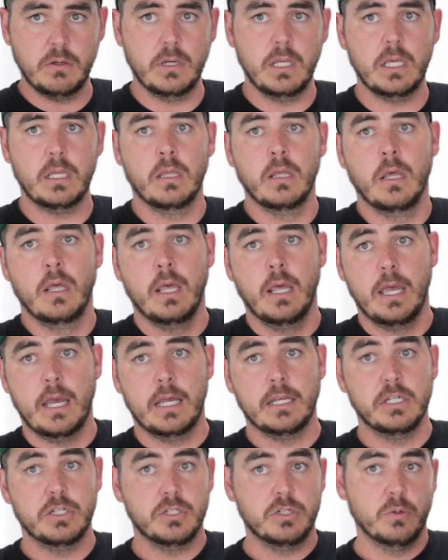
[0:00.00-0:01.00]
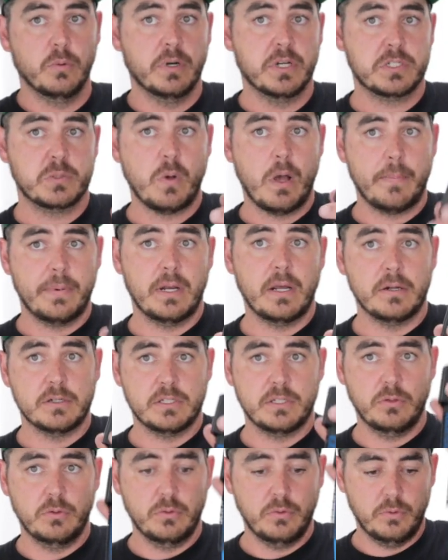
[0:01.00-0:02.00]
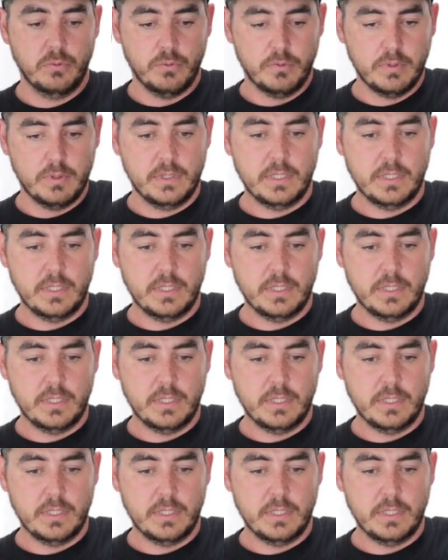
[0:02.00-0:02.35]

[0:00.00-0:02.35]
unit and you do want to swap it out to